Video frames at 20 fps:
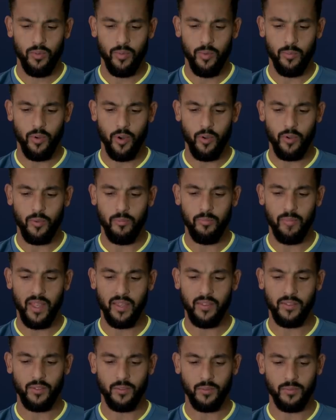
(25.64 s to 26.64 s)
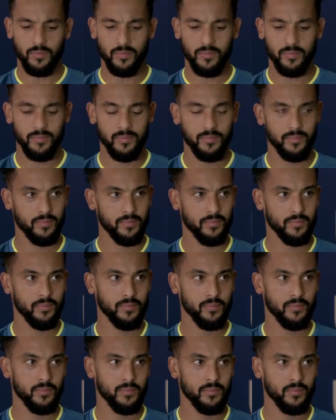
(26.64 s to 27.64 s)
with a broken pencil?
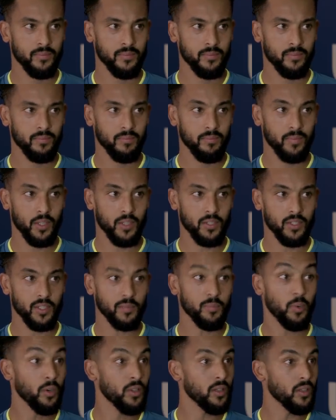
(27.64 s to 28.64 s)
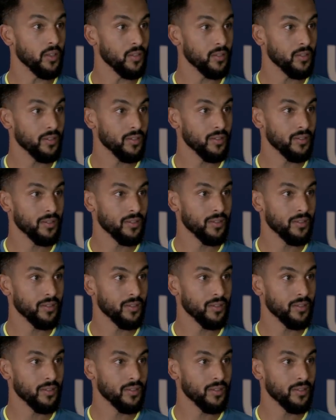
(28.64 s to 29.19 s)
Because it's pointless.